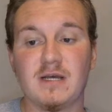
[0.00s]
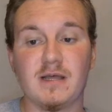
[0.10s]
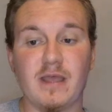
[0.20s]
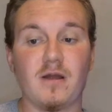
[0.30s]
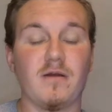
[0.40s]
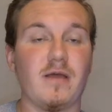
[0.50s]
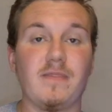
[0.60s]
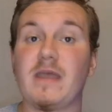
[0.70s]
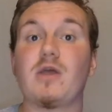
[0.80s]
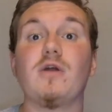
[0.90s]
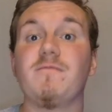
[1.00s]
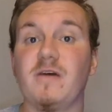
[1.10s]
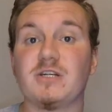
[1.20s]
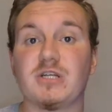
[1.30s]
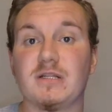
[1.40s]
They could
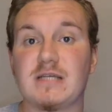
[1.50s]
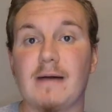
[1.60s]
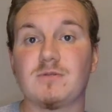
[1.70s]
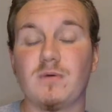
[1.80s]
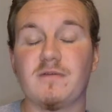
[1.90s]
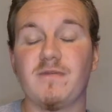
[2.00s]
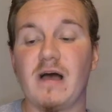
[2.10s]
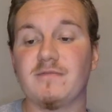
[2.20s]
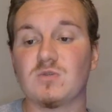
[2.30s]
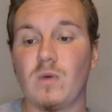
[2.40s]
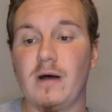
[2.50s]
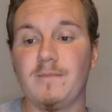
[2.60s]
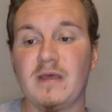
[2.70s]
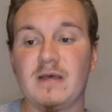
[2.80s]
finish in the top 25 as well.